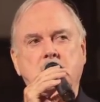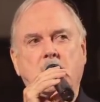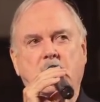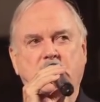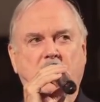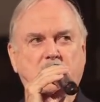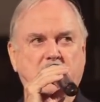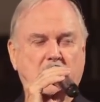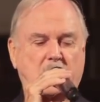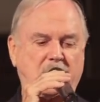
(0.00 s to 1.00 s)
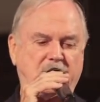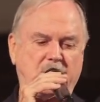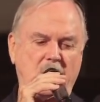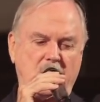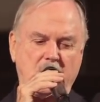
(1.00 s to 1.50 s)
Yes, I've probably
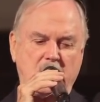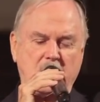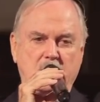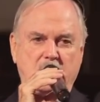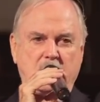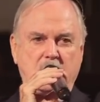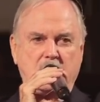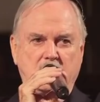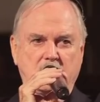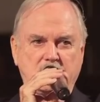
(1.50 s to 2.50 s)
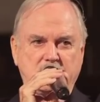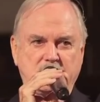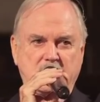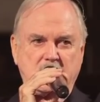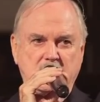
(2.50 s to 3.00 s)
forgotten. I am very old, you
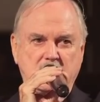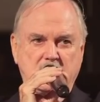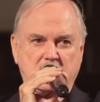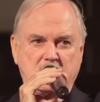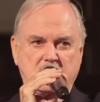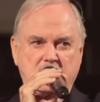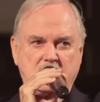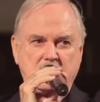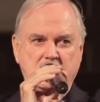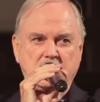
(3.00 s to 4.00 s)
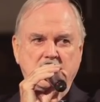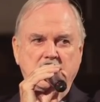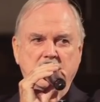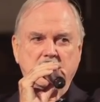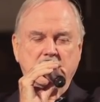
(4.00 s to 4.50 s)
see.
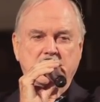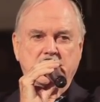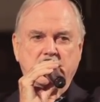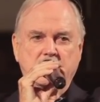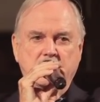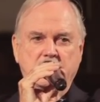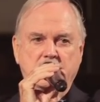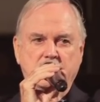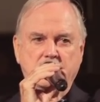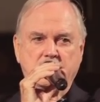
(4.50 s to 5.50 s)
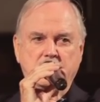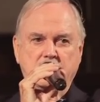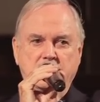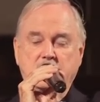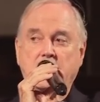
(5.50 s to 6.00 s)
Don Quixote would be pretty great.
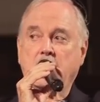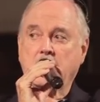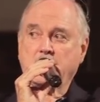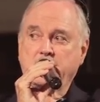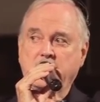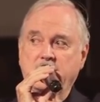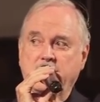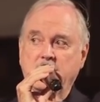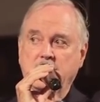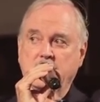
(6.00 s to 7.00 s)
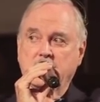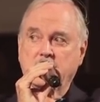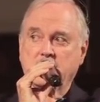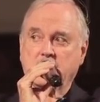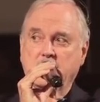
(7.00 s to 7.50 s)
I would be a very good Don